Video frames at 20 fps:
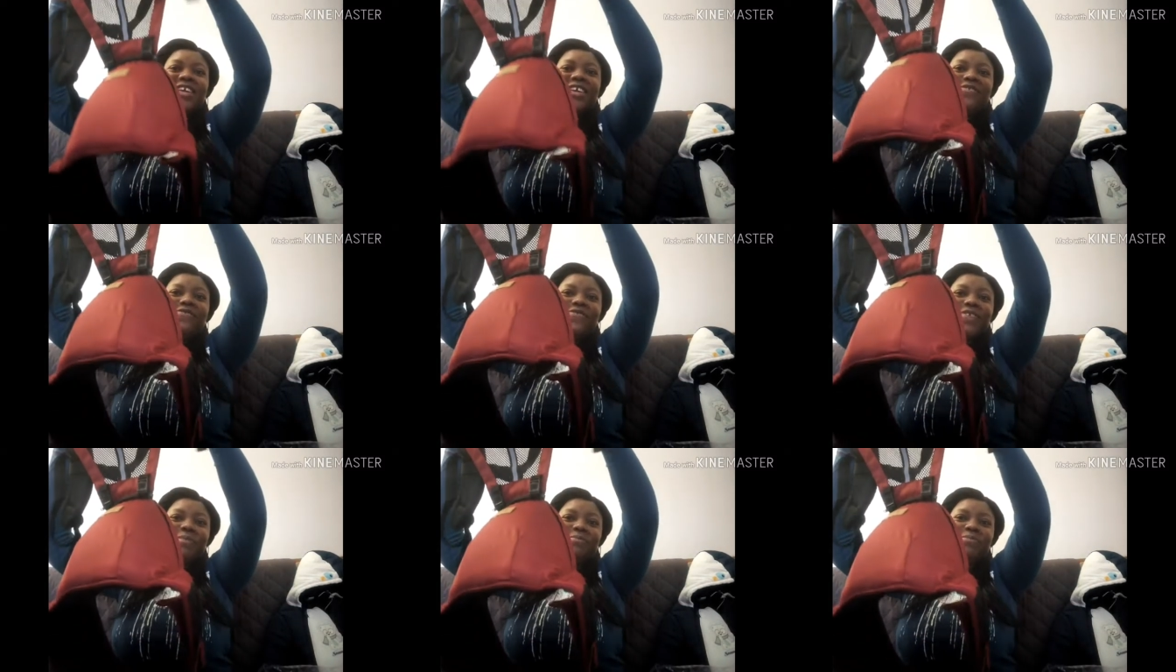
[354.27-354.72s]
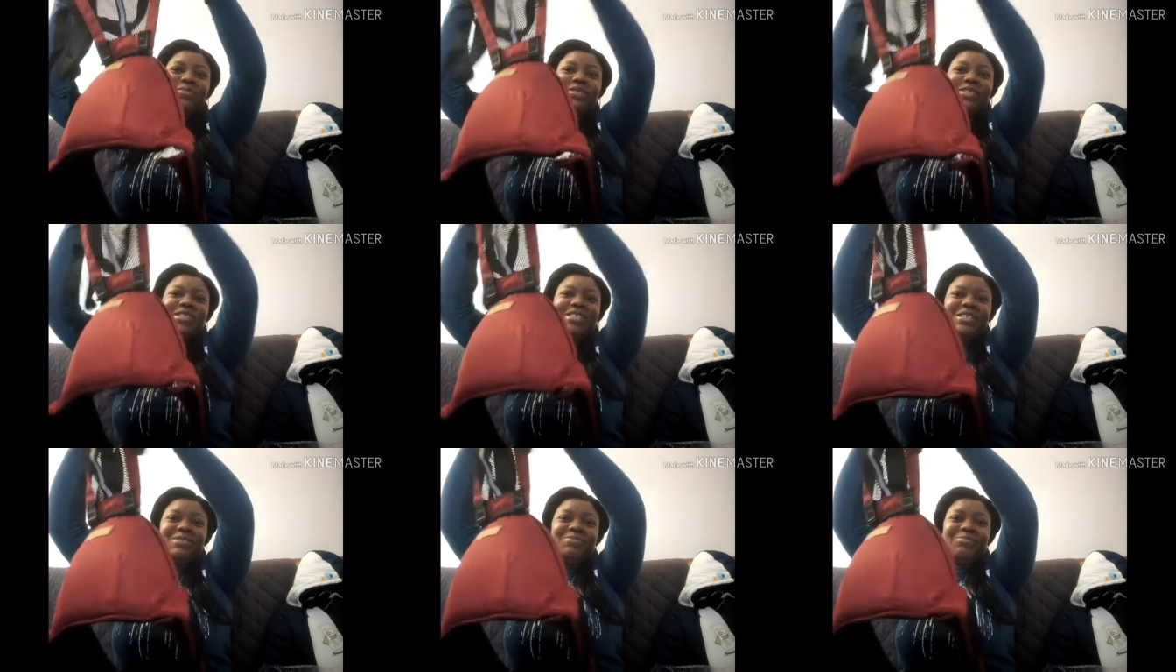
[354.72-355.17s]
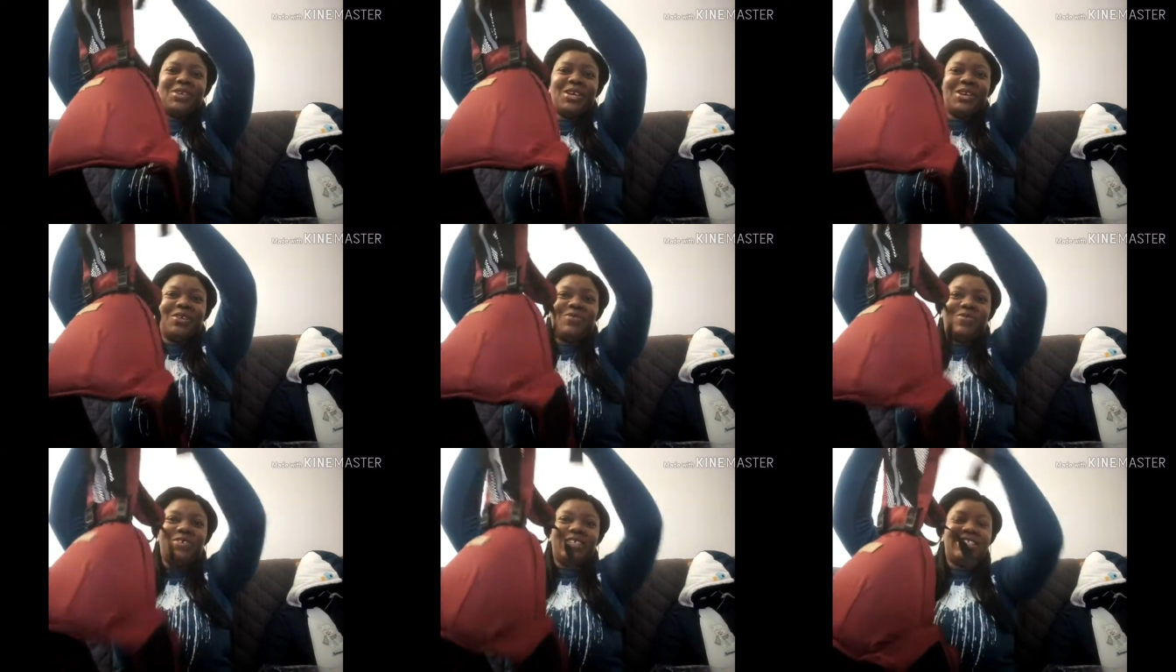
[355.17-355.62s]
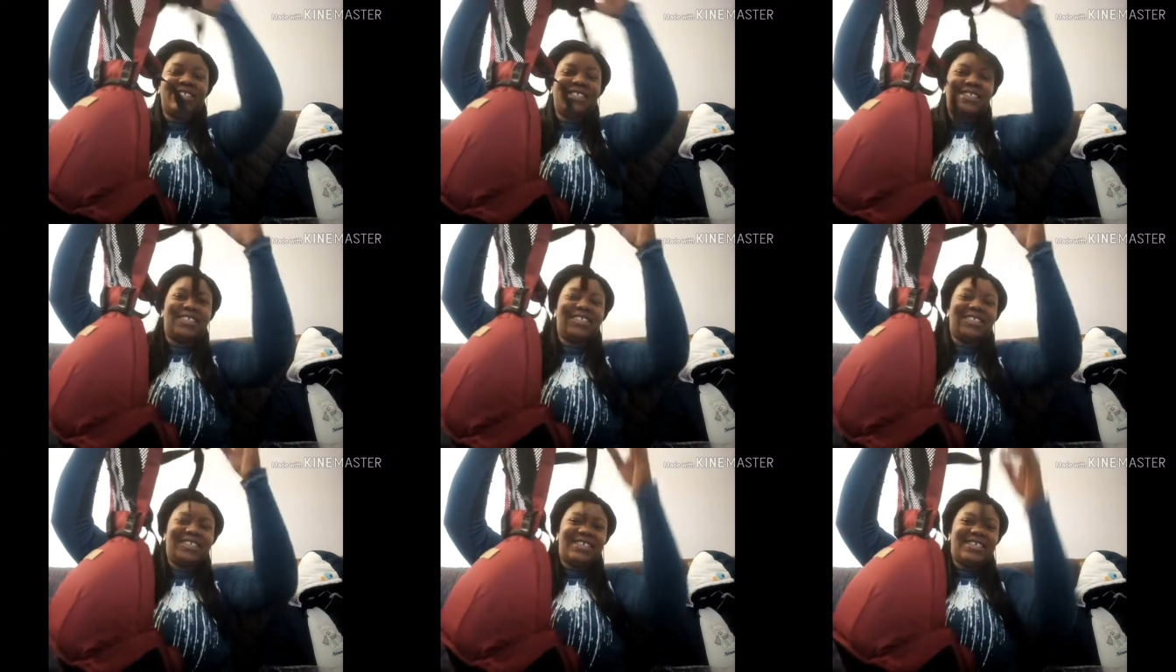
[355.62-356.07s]
If I put in here
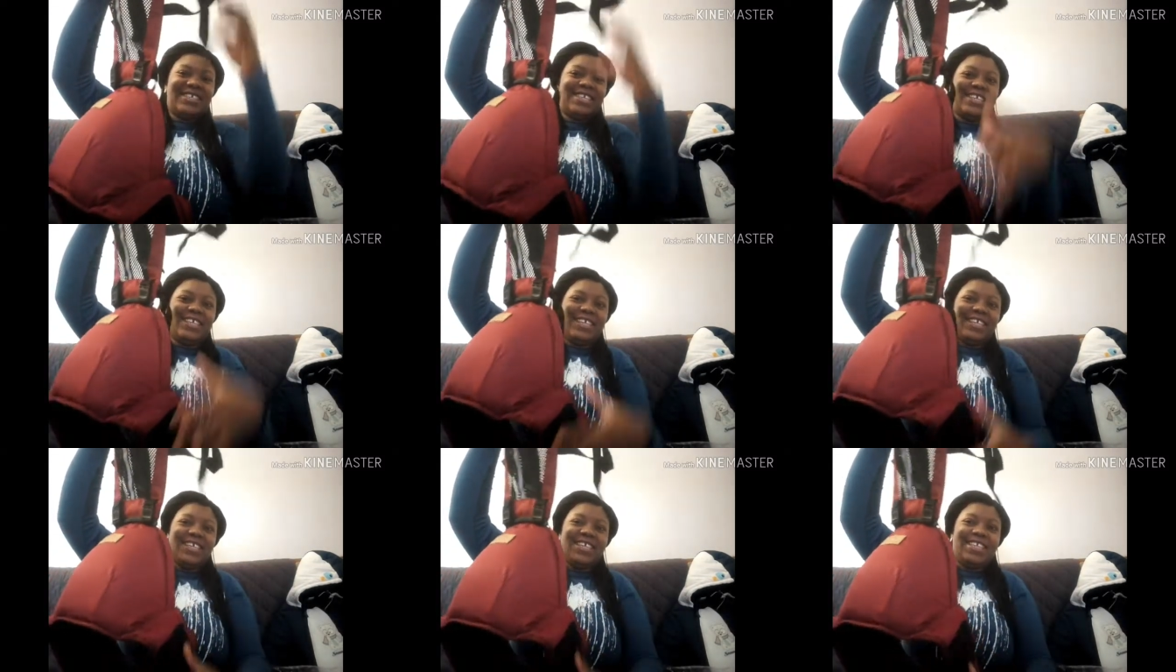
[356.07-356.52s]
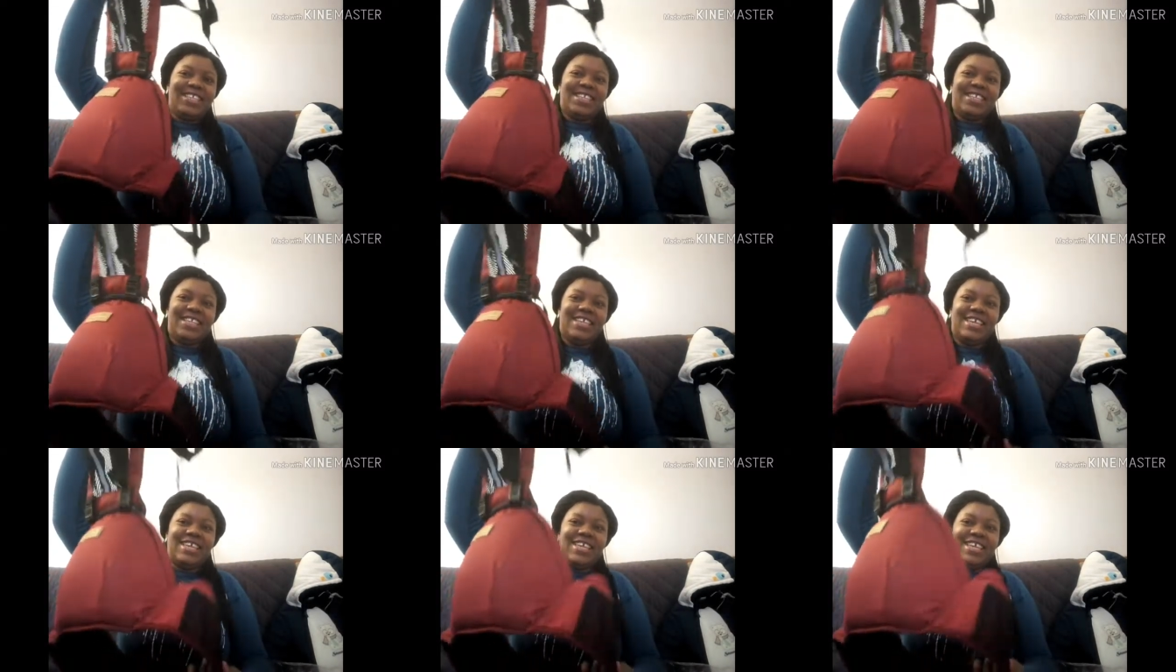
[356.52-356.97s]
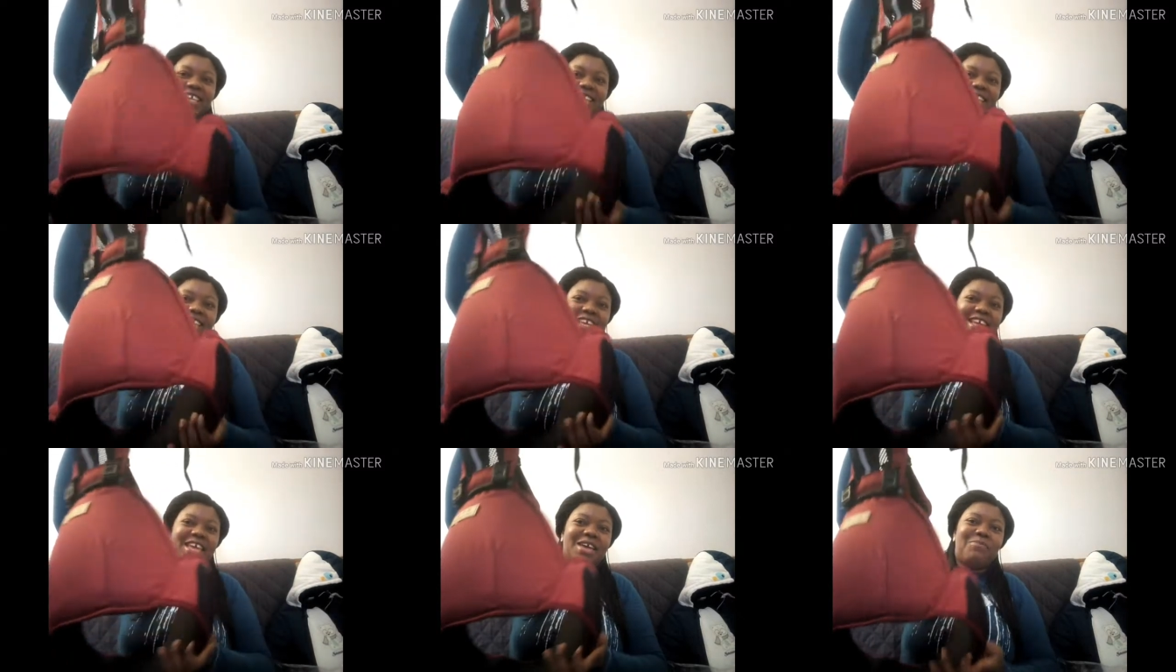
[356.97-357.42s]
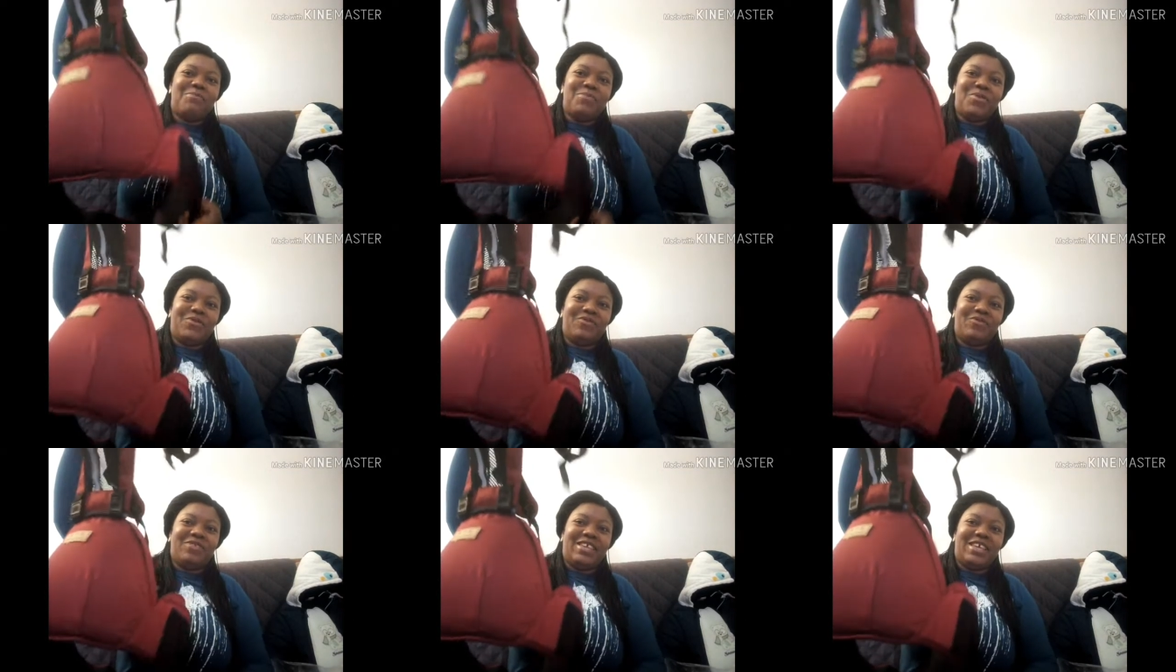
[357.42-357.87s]
with the help
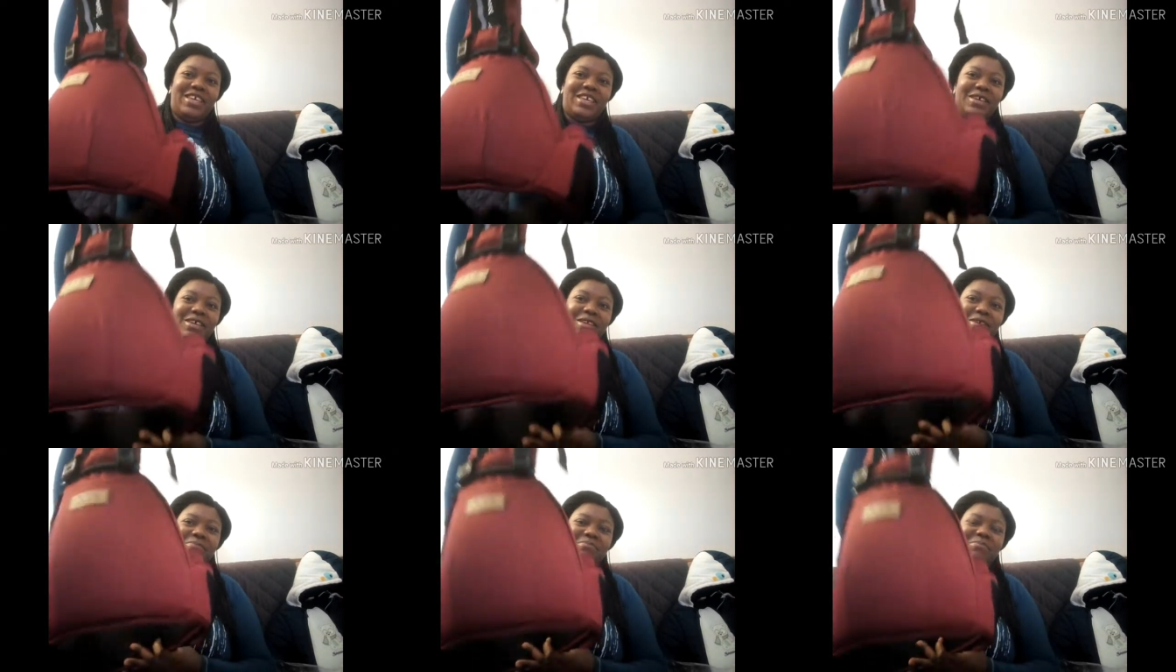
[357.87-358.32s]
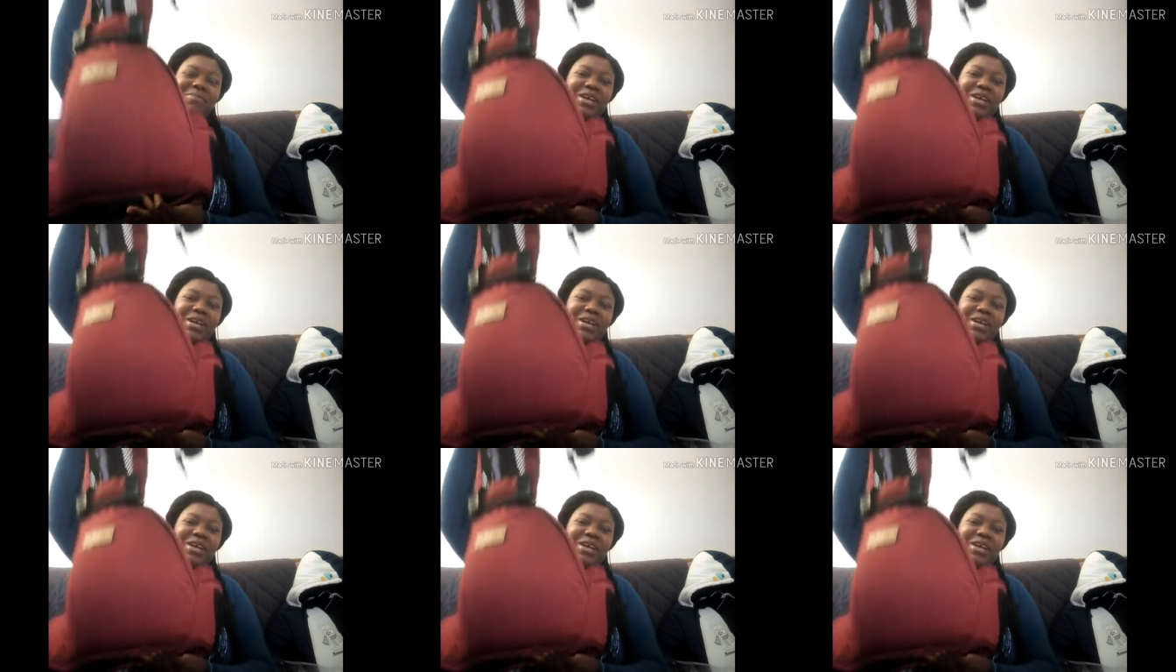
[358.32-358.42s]
of the